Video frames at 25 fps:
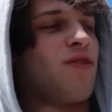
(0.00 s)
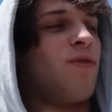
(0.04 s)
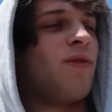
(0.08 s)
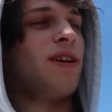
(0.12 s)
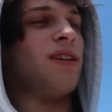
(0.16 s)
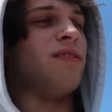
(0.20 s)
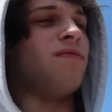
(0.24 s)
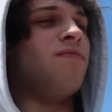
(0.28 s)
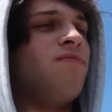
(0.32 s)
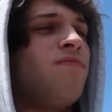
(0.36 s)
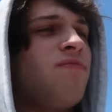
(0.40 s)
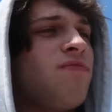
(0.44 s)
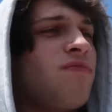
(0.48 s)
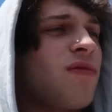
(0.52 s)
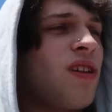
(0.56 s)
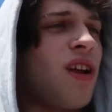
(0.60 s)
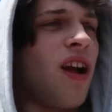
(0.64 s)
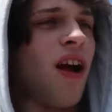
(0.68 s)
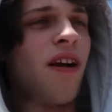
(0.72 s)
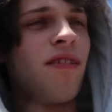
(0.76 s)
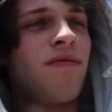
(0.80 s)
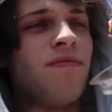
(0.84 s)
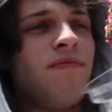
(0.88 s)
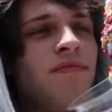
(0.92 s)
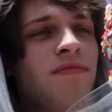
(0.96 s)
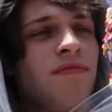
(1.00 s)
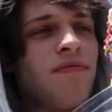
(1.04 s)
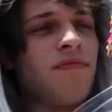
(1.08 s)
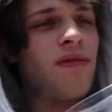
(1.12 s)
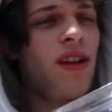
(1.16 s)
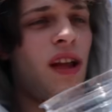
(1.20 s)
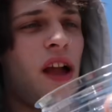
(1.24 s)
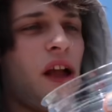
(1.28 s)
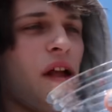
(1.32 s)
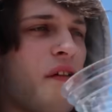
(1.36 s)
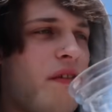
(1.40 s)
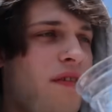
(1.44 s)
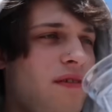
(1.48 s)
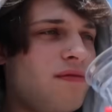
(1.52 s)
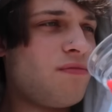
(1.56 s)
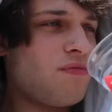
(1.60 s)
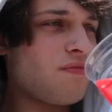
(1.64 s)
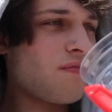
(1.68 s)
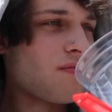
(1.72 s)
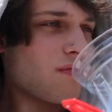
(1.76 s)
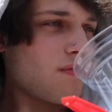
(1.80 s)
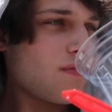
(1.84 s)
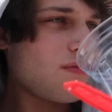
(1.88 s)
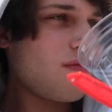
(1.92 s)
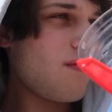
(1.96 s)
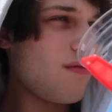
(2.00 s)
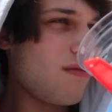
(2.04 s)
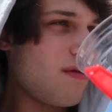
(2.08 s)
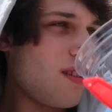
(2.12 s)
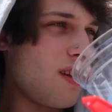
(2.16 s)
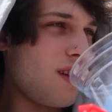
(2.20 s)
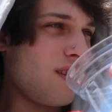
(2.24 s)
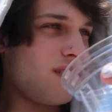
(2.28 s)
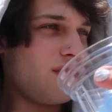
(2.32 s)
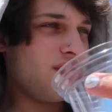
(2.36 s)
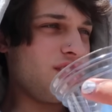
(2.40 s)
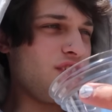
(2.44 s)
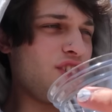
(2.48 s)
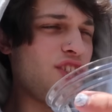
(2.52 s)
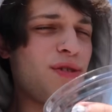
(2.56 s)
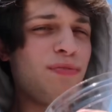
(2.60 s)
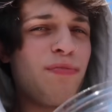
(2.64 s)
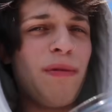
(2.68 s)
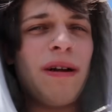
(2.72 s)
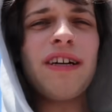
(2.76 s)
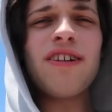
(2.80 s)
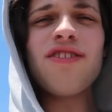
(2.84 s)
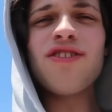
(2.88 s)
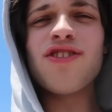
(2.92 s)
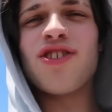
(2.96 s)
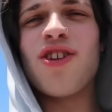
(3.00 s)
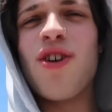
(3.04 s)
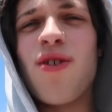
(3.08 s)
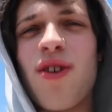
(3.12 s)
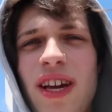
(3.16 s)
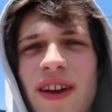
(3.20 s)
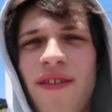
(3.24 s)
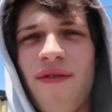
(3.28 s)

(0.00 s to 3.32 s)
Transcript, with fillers: Queen. Bro. I can't believe I There's sprinkles look